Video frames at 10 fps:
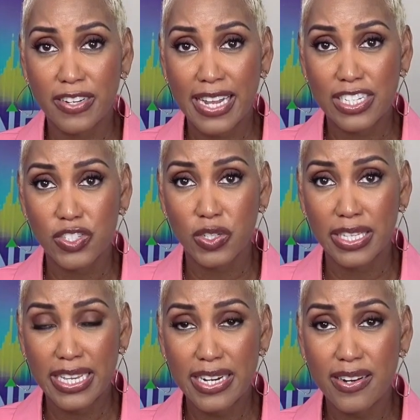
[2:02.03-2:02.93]
financial
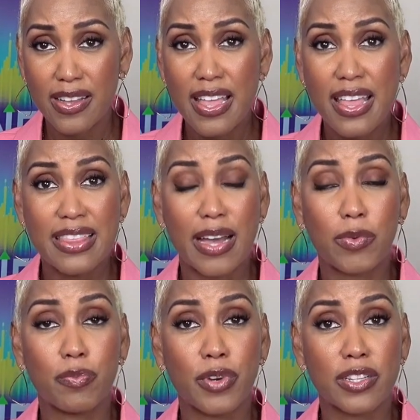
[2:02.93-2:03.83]
year. That
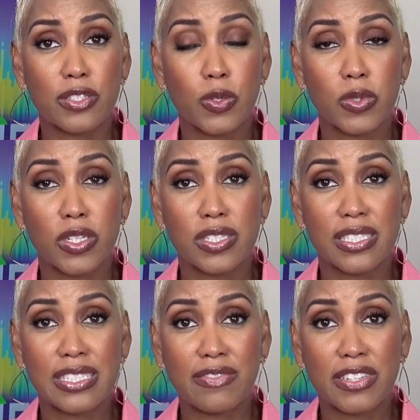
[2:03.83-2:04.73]
would bring the total to
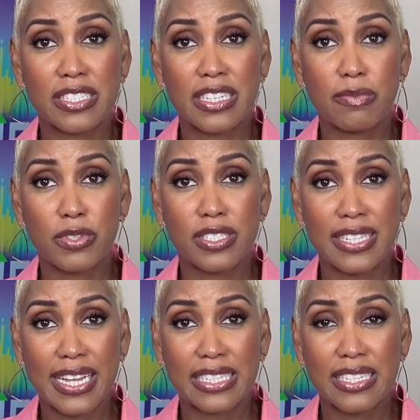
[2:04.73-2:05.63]

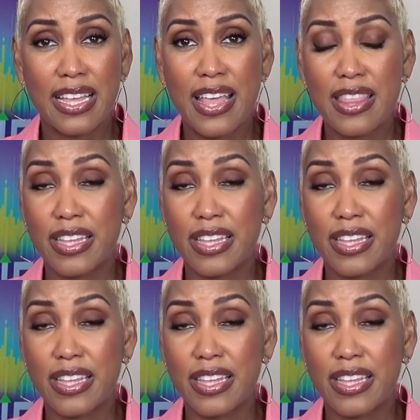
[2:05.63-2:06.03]
17%.